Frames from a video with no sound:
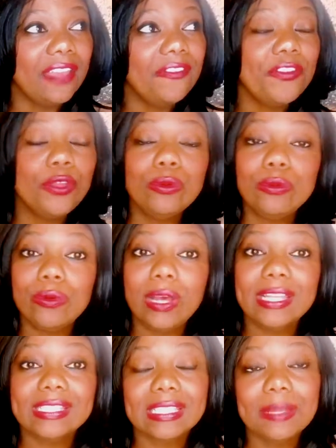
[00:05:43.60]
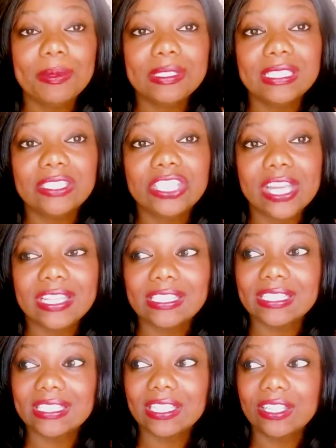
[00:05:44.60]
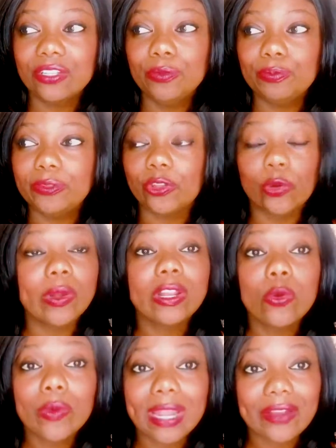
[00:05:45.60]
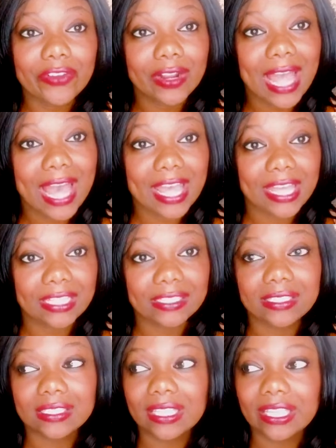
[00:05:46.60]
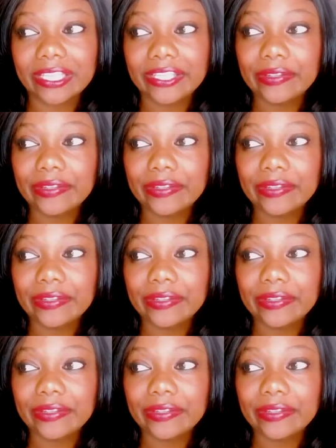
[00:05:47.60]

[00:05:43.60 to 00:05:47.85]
you slip into just you throwing on whatever, guys, you